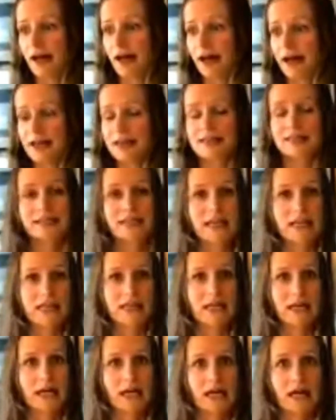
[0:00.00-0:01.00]
I see
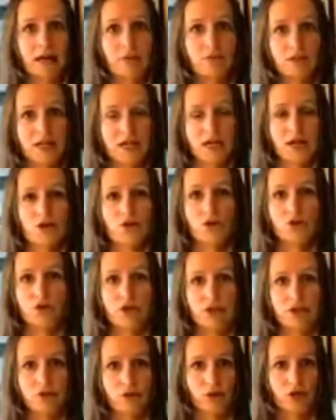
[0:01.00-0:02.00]
the empty
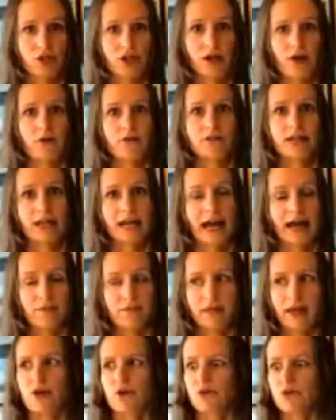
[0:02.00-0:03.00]
grocery store shelves and I'm
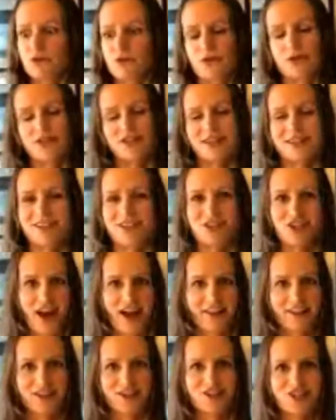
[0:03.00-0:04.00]
like, ooh, this is a
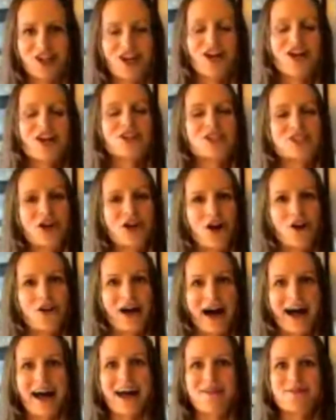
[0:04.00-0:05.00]
challenge. So
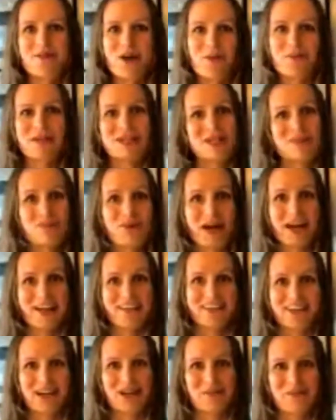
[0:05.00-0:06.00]
I'm hoping to bring a
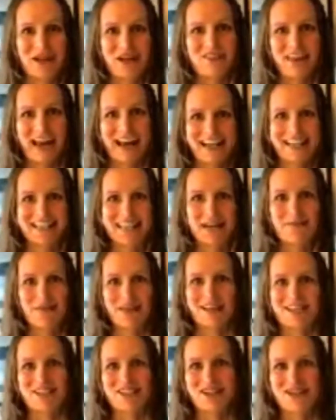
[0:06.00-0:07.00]
little bit of that
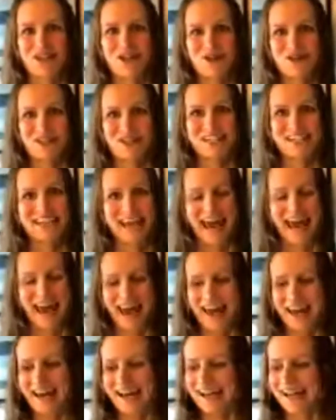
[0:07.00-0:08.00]
excitement to you
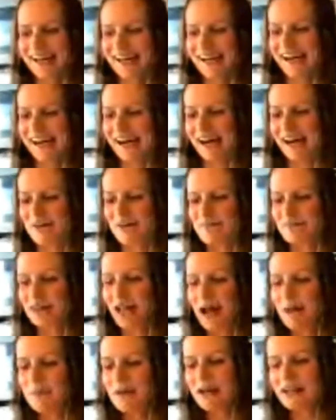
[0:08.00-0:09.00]
today.
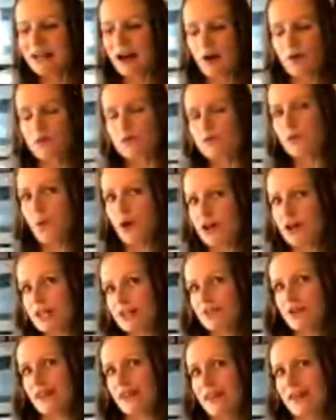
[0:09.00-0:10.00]
I picked out 4
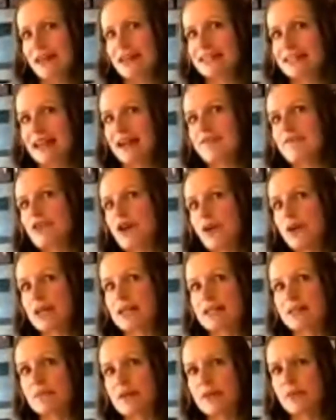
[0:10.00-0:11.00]
different things that I've
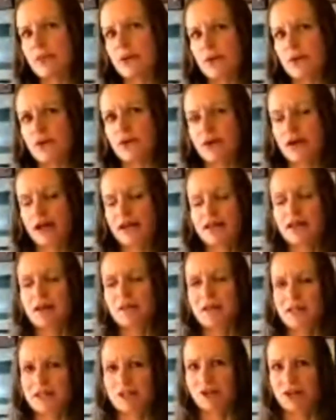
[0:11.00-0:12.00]
noticed people a little
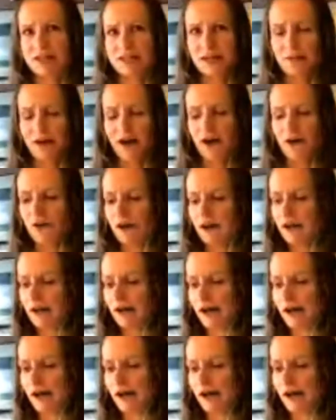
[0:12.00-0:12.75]
bit stressed about.